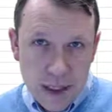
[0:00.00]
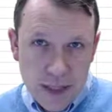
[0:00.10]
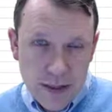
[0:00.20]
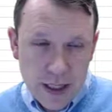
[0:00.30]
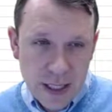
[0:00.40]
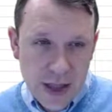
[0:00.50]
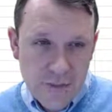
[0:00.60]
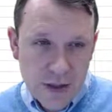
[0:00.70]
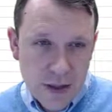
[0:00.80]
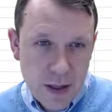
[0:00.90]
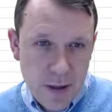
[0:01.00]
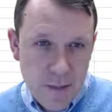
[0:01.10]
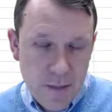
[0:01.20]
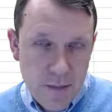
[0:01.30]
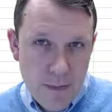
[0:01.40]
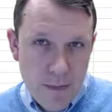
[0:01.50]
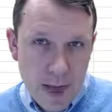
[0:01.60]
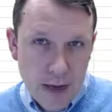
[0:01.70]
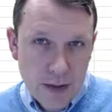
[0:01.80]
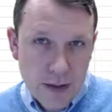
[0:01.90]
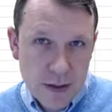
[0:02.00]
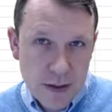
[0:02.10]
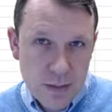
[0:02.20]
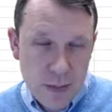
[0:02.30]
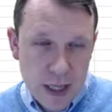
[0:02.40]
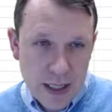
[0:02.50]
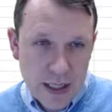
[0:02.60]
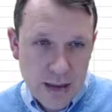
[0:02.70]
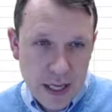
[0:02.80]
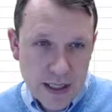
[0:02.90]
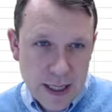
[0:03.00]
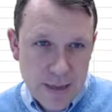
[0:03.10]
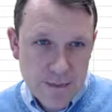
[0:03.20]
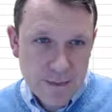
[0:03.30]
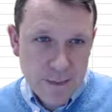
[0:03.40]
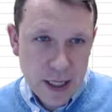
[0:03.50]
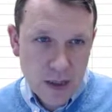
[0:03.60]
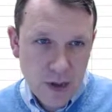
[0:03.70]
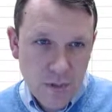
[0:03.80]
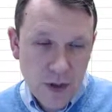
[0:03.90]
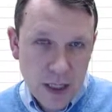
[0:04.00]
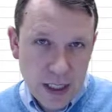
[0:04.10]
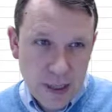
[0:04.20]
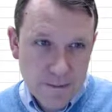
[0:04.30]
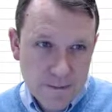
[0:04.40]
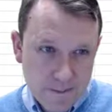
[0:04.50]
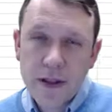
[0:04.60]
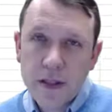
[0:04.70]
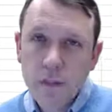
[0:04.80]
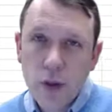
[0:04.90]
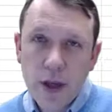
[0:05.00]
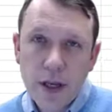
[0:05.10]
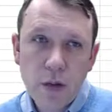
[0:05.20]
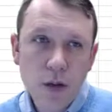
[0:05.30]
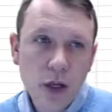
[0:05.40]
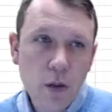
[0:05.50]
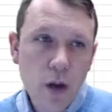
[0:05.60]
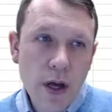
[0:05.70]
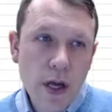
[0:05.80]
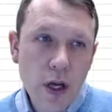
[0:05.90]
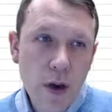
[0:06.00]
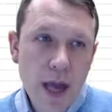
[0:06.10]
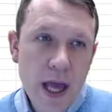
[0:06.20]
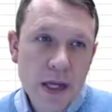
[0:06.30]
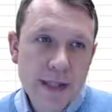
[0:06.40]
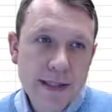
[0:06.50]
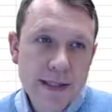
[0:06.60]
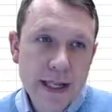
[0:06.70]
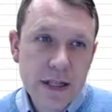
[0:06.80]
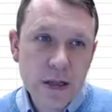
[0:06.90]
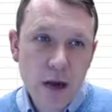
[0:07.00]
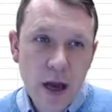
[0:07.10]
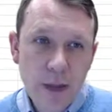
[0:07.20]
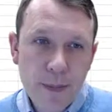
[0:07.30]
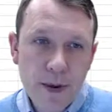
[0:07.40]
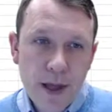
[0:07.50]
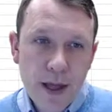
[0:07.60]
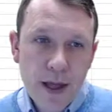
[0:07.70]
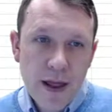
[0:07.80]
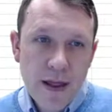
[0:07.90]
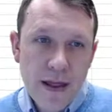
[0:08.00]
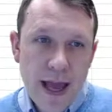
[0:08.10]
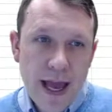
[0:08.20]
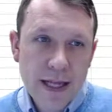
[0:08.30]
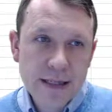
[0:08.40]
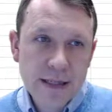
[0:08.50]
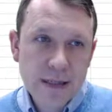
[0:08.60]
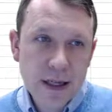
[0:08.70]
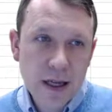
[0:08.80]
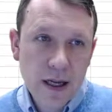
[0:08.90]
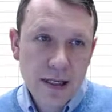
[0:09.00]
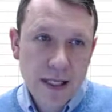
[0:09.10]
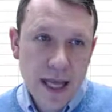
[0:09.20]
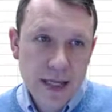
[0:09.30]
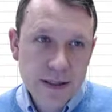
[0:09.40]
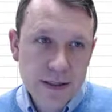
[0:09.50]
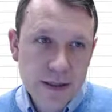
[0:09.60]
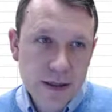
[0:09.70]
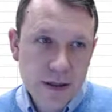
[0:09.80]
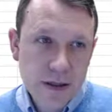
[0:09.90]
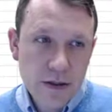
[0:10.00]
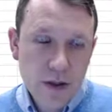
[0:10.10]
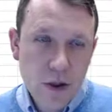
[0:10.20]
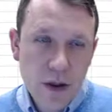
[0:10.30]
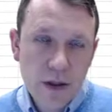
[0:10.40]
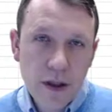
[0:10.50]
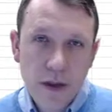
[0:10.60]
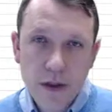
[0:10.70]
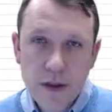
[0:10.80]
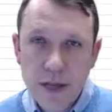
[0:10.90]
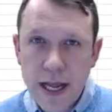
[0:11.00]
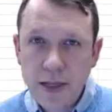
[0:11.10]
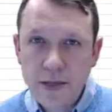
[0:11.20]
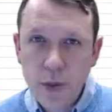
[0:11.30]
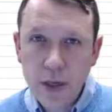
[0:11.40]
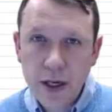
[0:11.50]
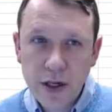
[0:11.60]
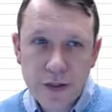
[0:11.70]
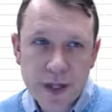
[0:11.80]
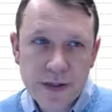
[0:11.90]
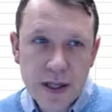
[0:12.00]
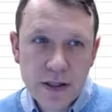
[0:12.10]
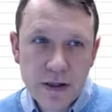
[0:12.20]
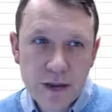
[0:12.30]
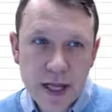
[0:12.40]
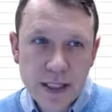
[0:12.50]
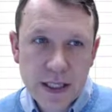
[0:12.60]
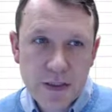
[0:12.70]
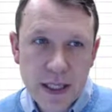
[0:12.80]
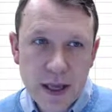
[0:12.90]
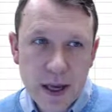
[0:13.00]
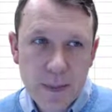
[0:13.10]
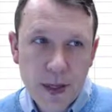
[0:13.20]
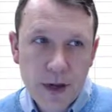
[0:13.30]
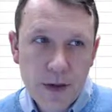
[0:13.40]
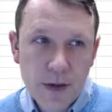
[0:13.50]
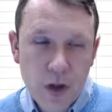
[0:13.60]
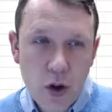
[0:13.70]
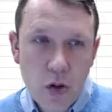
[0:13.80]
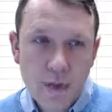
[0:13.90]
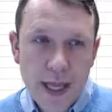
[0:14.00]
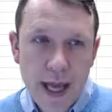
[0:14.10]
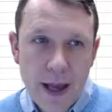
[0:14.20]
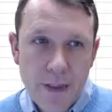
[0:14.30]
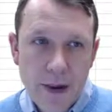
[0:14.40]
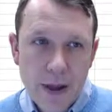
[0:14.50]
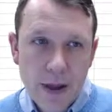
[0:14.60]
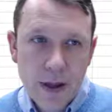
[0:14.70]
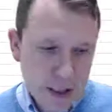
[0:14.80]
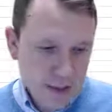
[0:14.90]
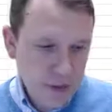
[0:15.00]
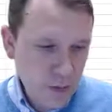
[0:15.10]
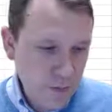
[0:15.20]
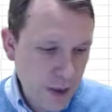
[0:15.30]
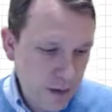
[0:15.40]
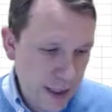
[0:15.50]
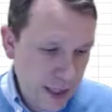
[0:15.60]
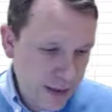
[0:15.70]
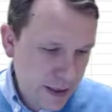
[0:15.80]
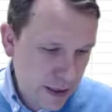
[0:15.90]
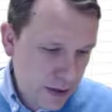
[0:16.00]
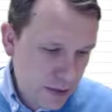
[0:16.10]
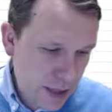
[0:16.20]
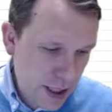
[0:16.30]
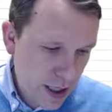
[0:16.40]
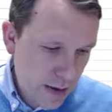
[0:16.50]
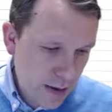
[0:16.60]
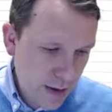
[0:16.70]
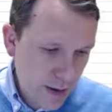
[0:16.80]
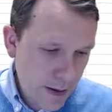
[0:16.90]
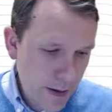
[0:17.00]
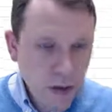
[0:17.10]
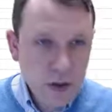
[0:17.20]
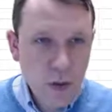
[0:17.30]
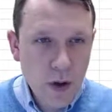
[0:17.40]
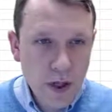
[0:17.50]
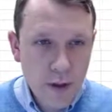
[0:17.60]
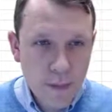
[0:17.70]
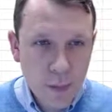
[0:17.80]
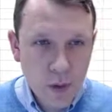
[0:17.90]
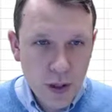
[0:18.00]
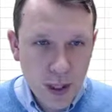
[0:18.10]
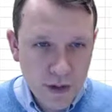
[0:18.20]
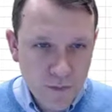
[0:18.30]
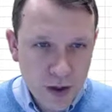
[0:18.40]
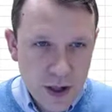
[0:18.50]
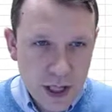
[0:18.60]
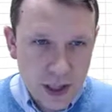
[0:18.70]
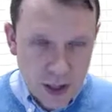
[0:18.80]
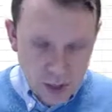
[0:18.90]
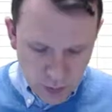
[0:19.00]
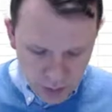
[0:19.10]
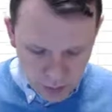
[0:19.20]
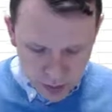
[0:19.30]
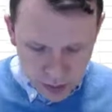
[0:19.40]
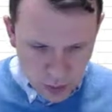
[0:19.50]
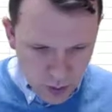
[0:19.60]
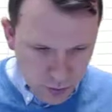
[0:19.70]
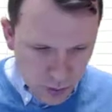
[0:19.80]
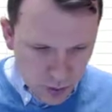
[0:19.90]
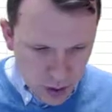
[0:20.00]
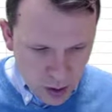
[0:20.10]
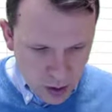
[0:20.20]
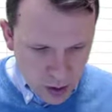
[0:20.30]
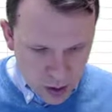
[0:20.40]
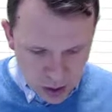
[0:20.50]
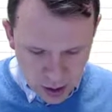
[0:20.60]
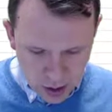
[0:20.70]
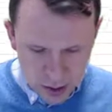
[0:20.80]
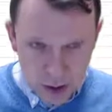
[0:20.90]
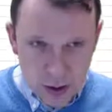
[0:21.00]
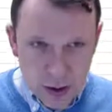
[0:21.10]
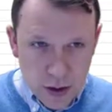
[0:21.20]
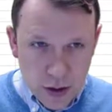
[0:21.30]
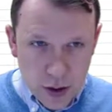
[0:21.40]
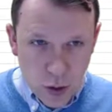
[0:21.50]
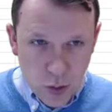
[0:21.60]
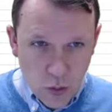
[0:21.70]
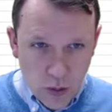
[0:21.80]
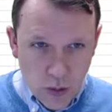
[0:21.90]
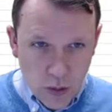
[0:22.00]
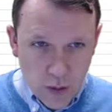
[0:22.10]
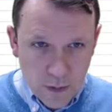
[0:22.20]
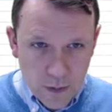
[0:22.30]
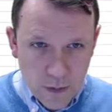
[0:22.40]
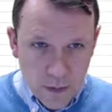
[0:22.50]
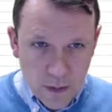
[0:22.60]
release the left mouse button at that time and it'll fill it in. Okay, at this point we're going to want to go ahead and center up that uh, text. So all the days of the week are going to be centered. That's going to be up here in the home tab, right? So we've got that centered there. So we also want to put at the very end here, we're going to want to put our uh, total